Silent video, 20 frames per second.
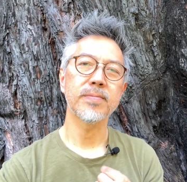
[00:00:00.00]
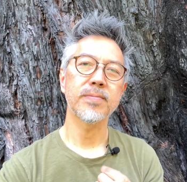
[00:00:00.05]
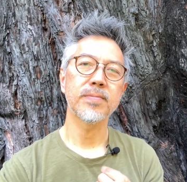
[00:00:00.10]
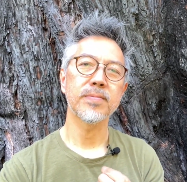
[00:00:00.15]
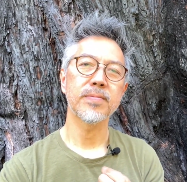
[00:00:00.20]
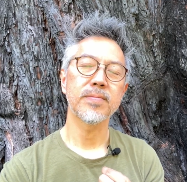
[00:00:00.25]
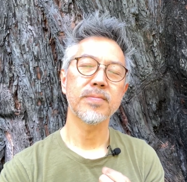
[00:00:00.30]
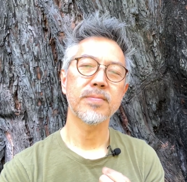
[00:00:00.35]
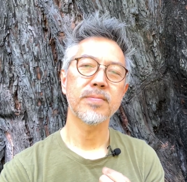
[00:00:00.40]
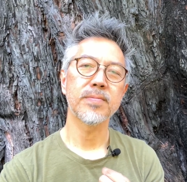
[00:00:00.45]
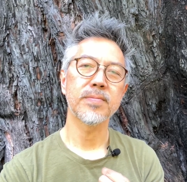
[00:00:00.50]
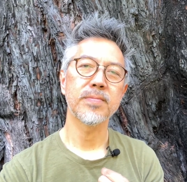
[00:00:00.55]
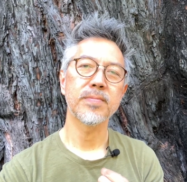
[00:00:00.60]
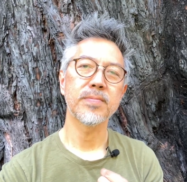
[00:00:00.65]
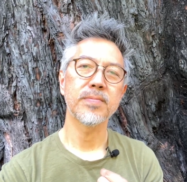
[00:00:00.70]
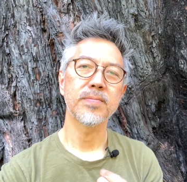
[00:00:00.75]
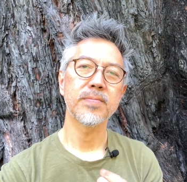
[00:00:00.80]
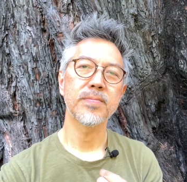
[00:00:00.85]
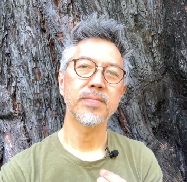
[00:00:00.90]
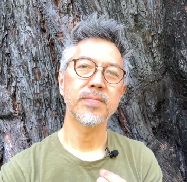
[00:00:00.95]

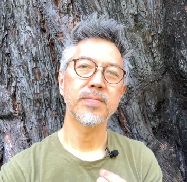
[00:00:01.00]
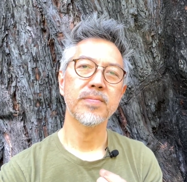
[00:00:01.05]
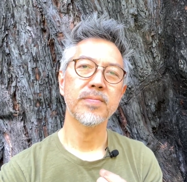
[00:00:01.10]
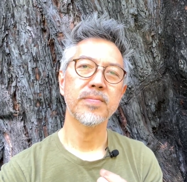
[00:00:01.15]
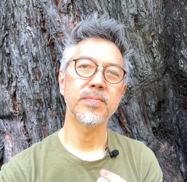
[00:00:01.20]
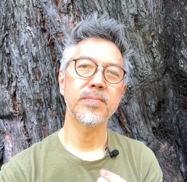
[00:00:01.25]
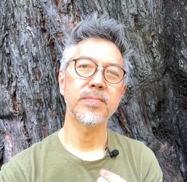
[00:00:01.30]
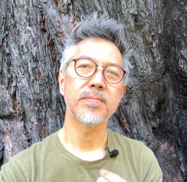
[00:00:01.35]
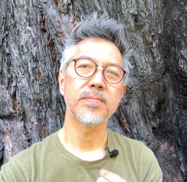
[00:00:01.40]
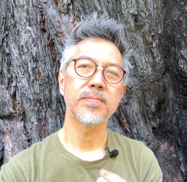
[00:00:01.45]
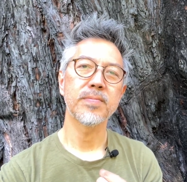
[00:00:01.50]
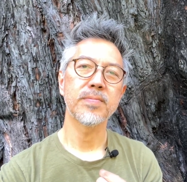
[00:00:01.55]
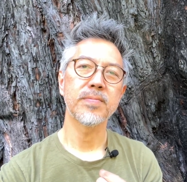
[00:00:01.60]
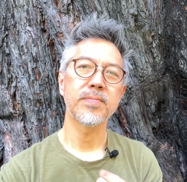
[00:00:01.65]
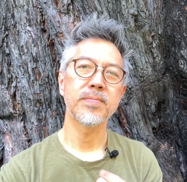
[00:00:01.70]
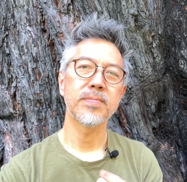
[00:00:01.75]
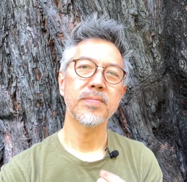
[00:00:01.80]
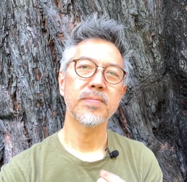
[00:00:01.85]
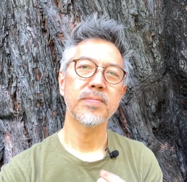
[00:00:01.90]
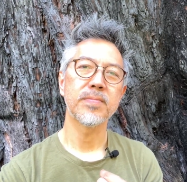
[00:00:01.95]

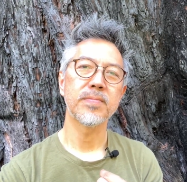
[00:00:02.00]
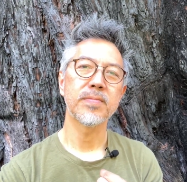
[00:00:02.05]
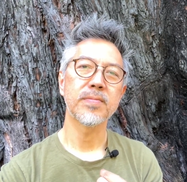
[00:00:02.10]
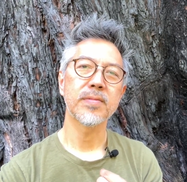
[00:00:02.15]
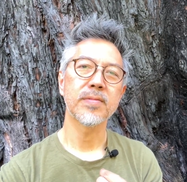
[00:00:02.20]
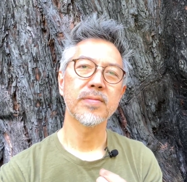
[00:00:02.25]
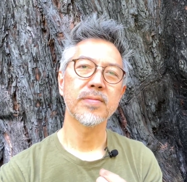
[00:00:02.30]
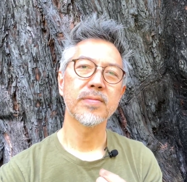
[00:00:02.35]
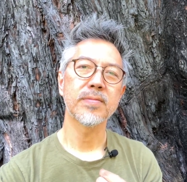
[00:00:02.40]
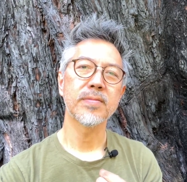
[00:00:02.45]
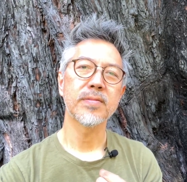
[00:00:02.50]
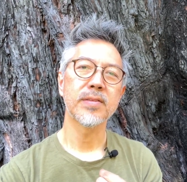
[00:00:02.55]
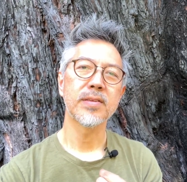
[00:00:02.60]
No one is speaking in this clip.